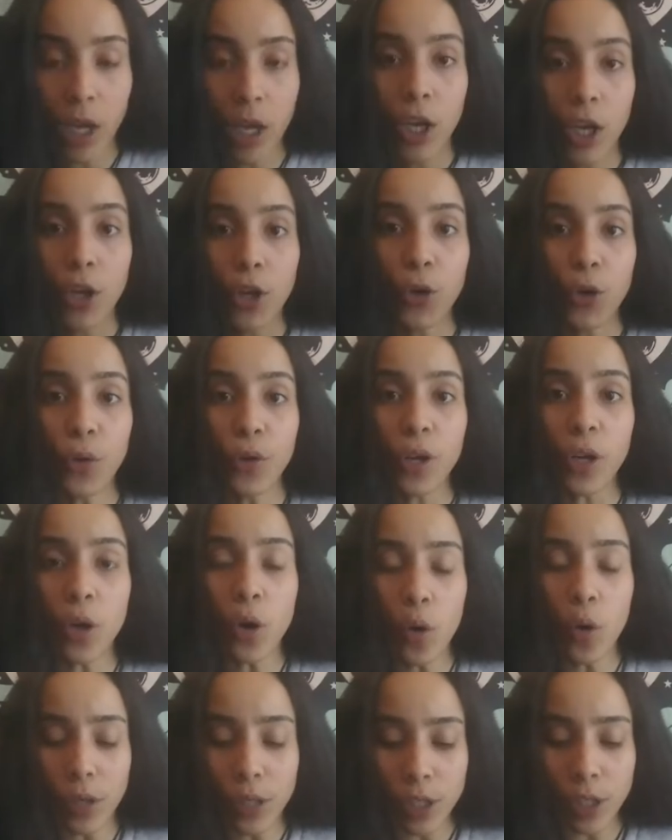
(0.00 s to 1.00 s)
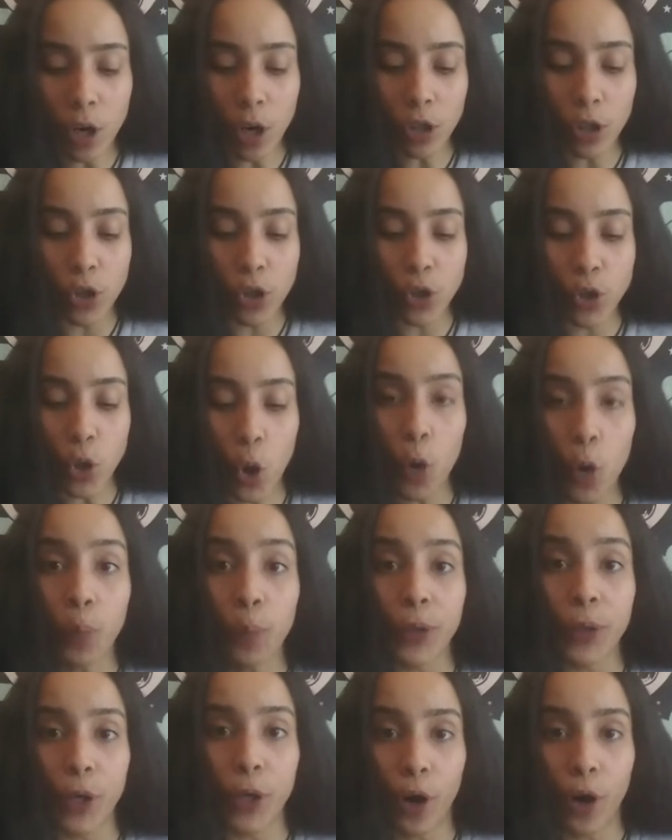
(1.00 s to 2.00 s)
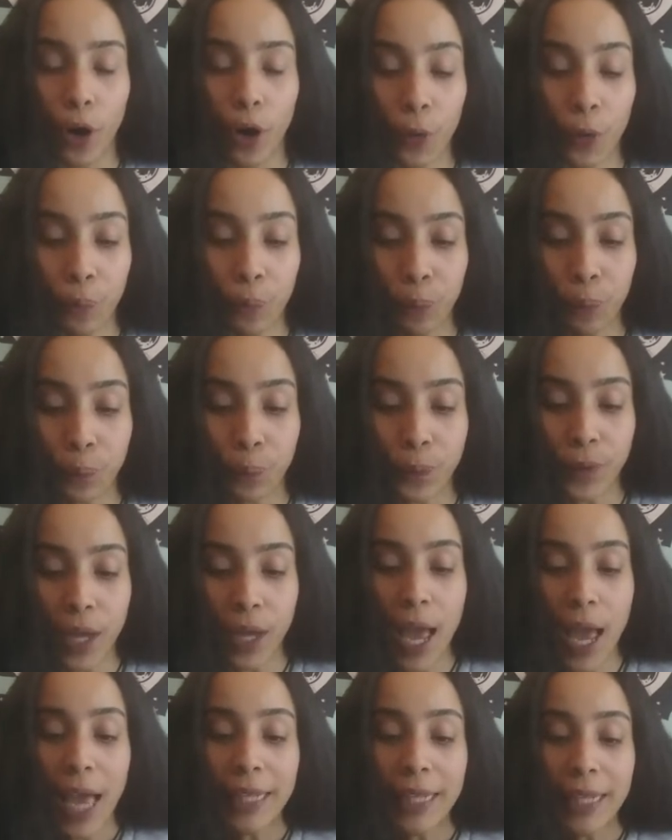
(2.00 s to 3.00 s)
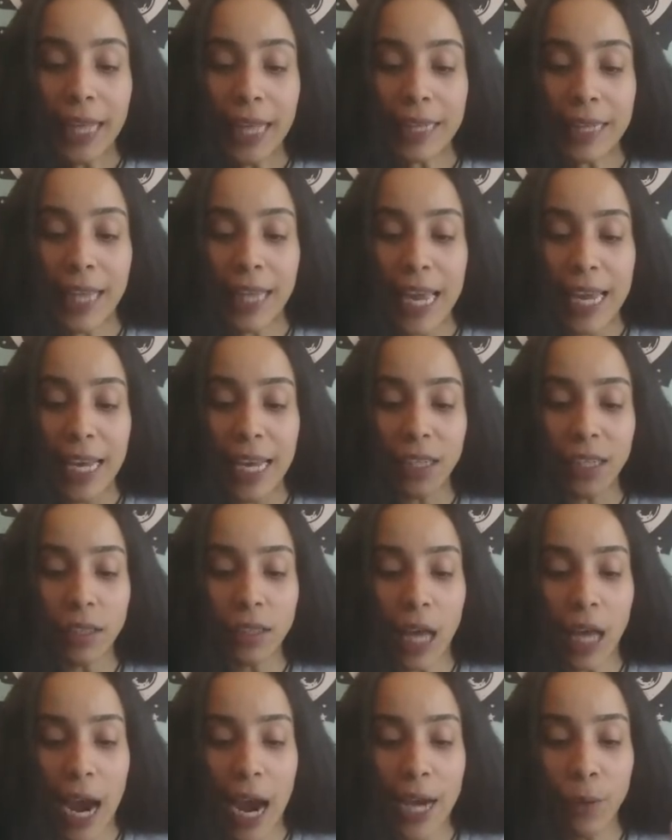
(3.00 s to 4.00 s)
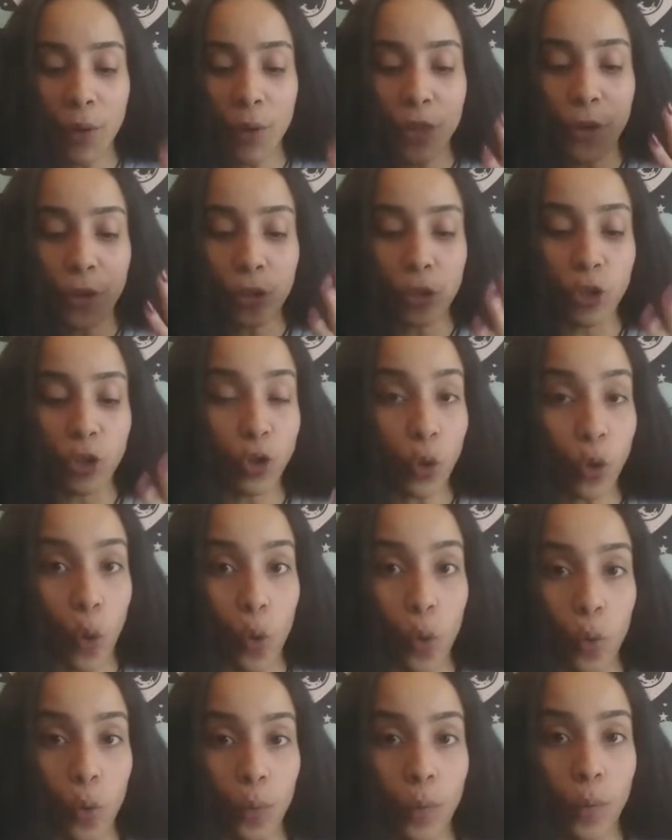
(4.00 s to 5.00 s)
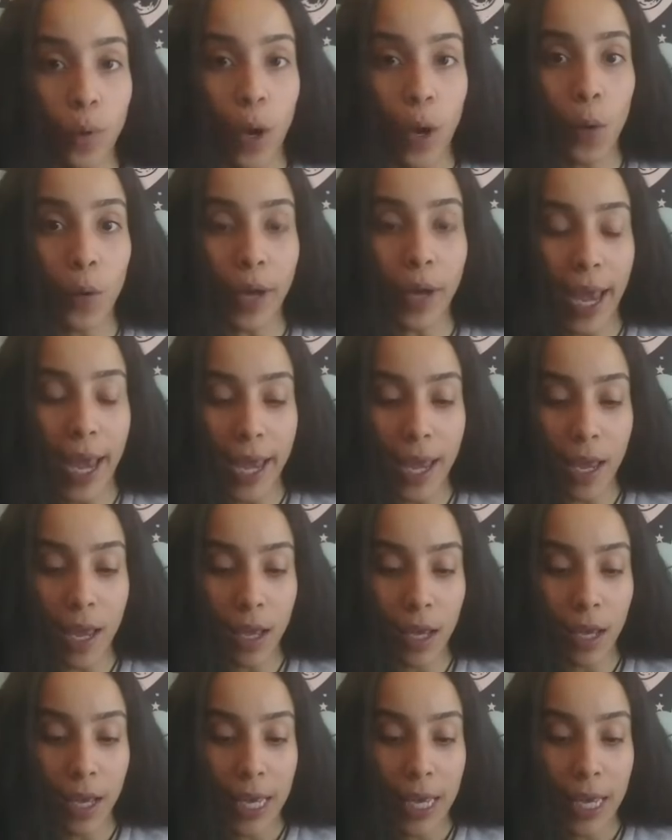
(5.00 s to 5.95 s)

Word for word: unicorns are so pure that they can align with your soul, okay?